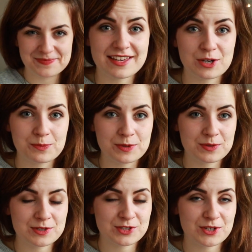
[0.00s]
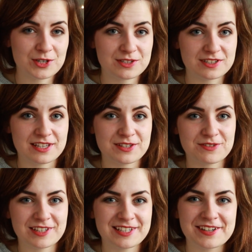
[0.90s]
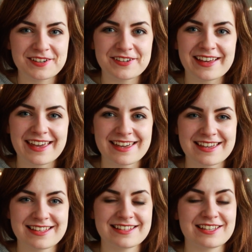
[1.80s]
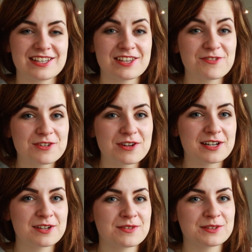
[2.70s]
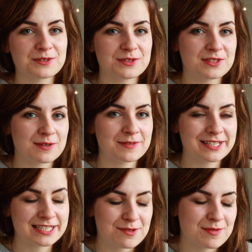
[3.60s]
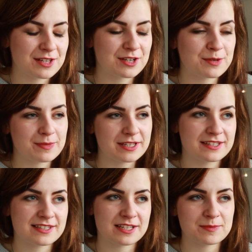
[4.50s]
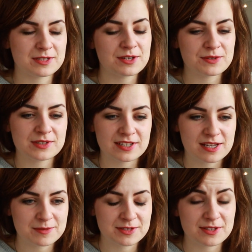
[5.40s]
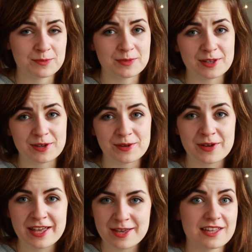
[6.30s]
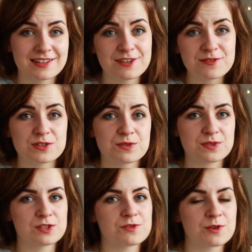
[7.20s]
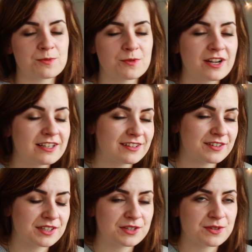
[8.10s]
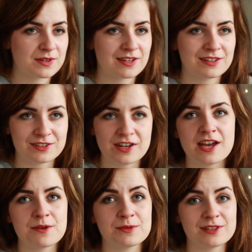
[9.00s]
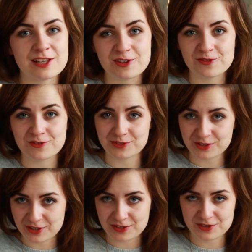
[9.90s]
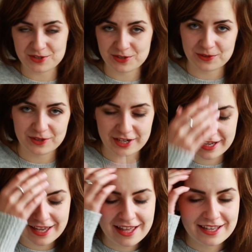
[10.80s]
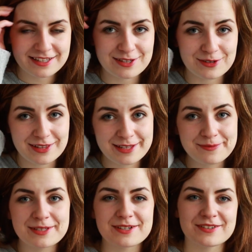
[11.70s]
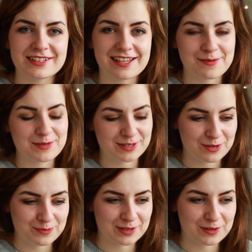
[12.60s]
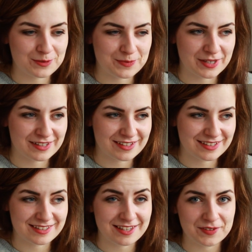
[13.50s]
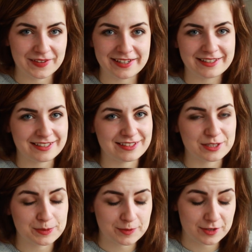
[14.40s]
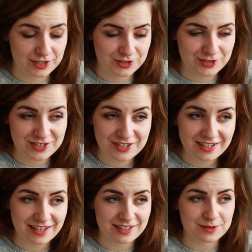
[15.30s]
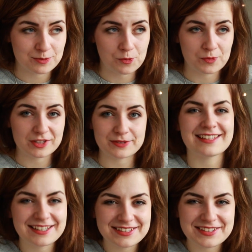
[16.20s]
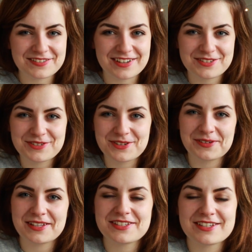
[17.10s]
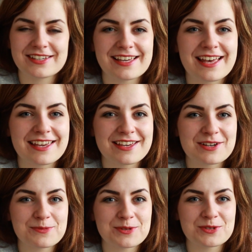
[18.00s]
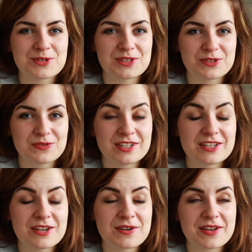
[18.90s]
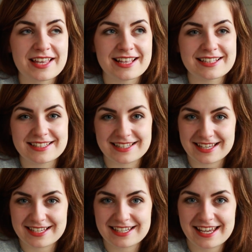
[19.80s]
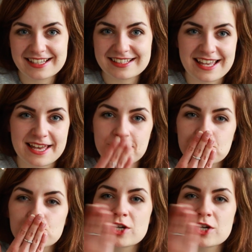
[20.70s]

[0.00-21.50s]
I hope you enjoyed today's video, and if you are going through something similar, please let me know in the comments down below. And if you switch from one career to another, I would love to hear your story. So let me know in the comments down below, because I really need inspiration at the moment. Thank you so much for watching. I hope you enjoyed this video and see you next time.